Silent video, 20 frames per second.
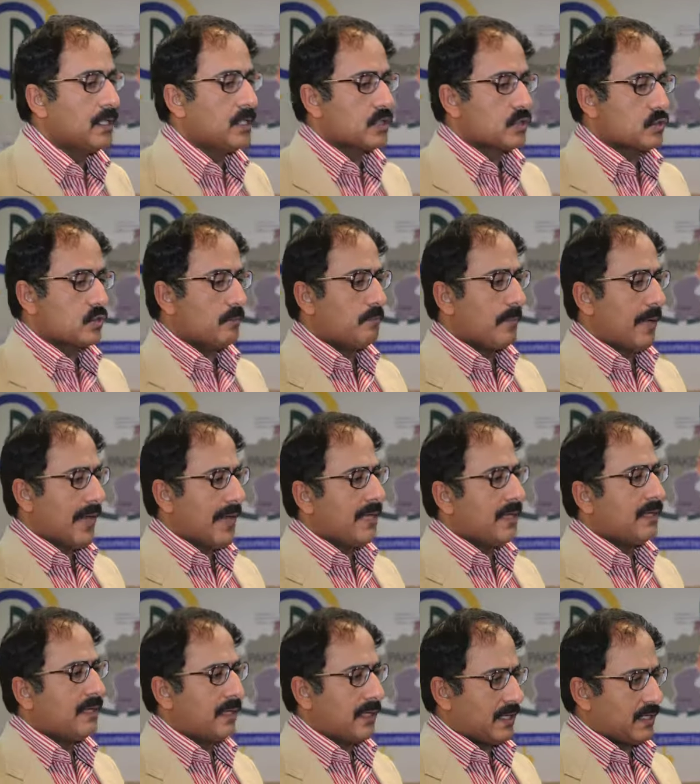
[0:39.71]
So by
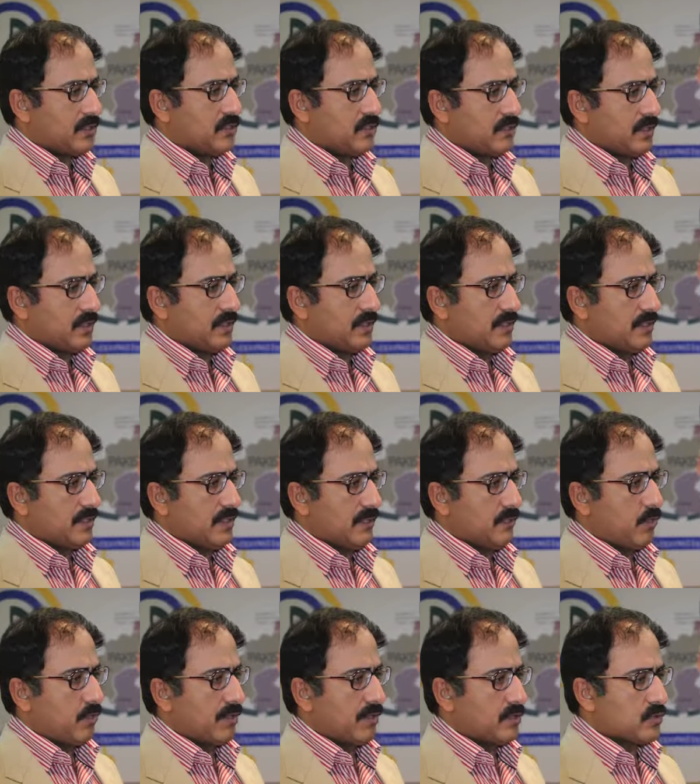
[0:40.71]
and large,
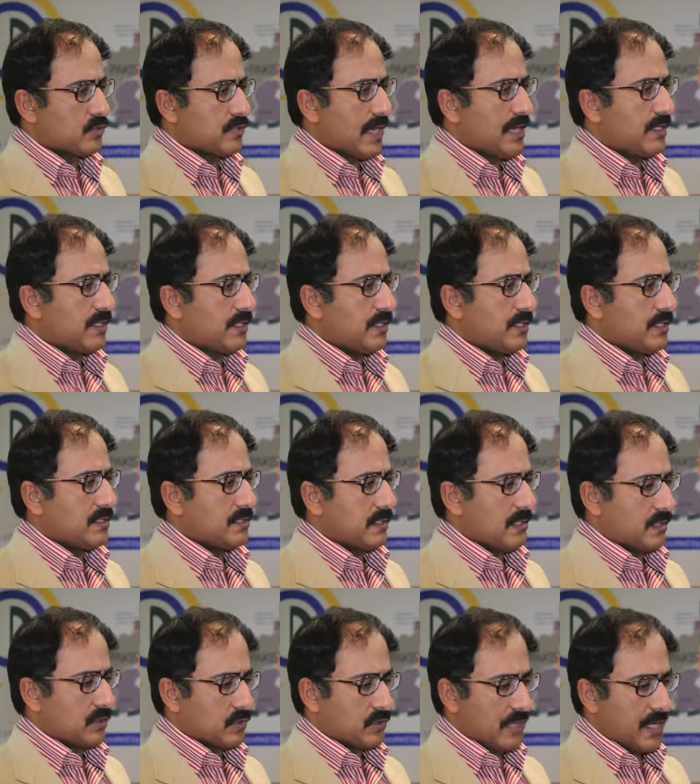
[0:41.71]
democratic societies
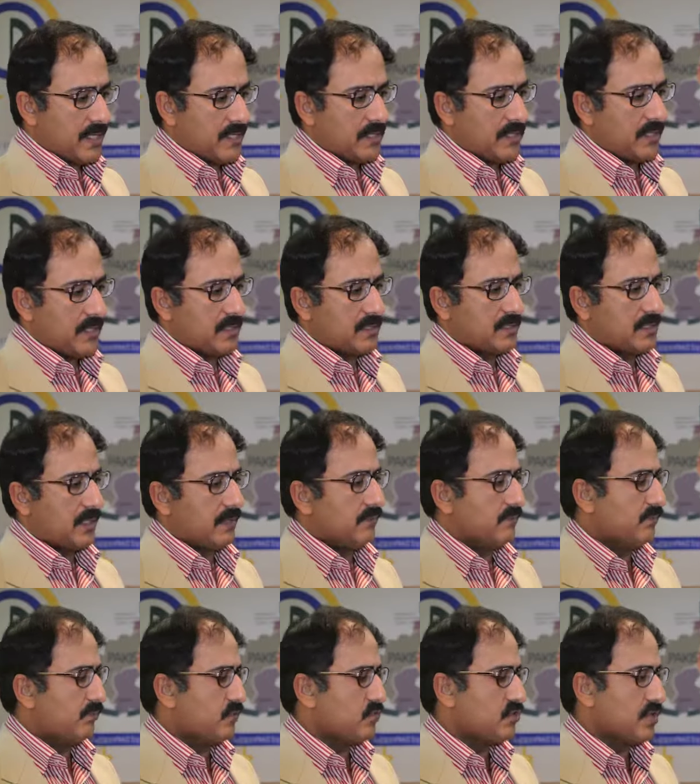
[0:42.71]
are societies
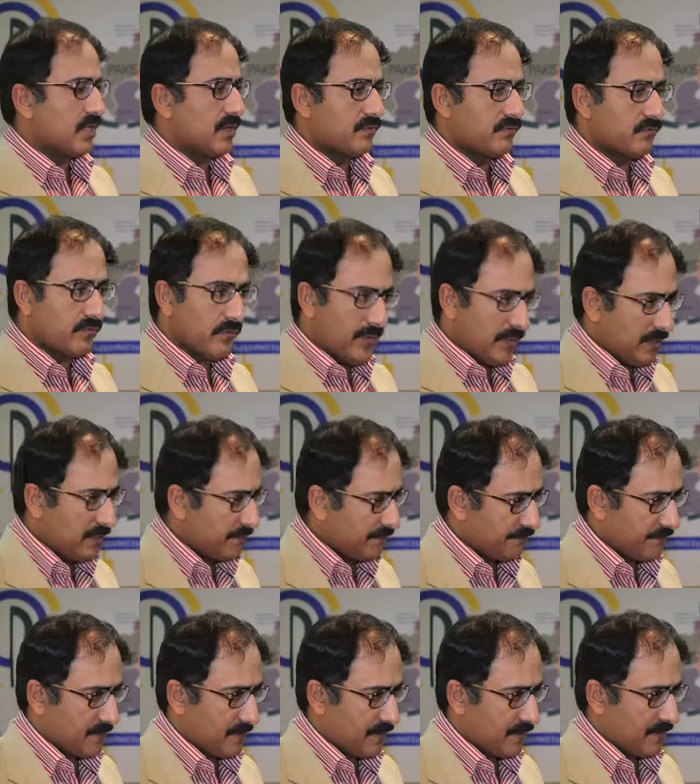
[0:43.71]
which are free,
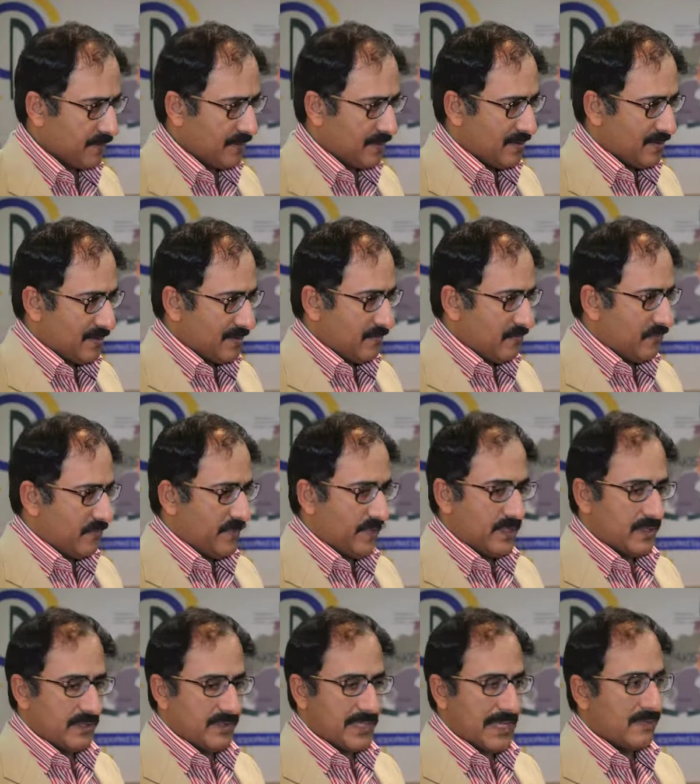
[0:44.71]

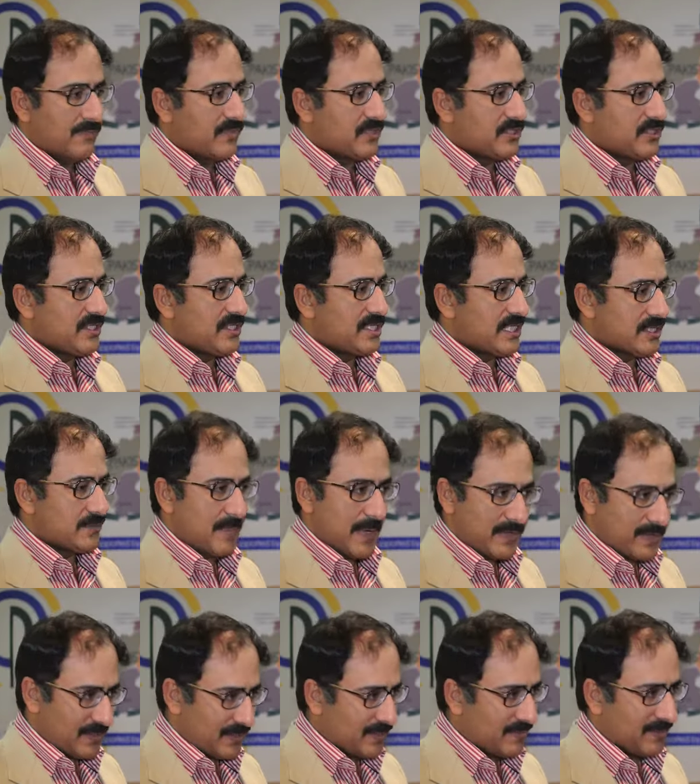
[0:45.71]
where diversity is
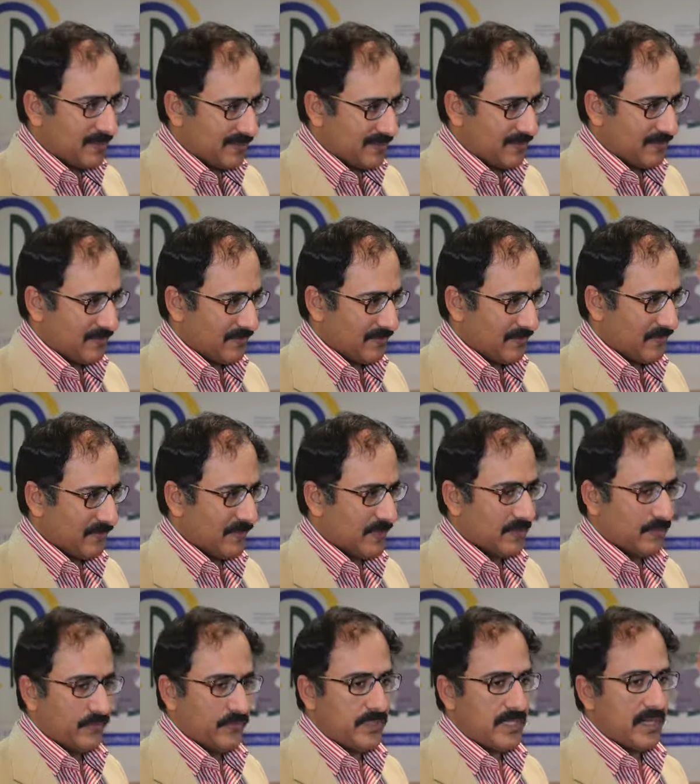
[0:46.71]
respected,
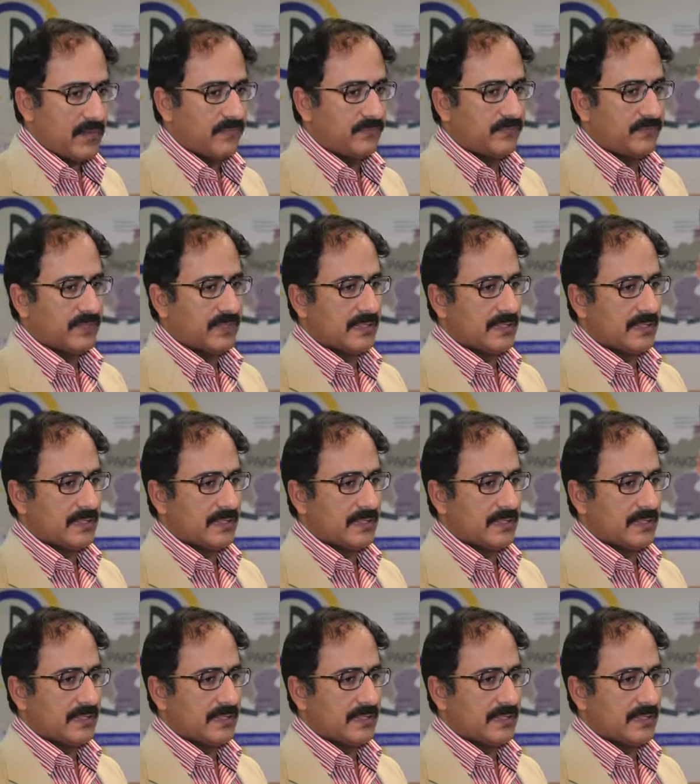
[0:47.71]
where we have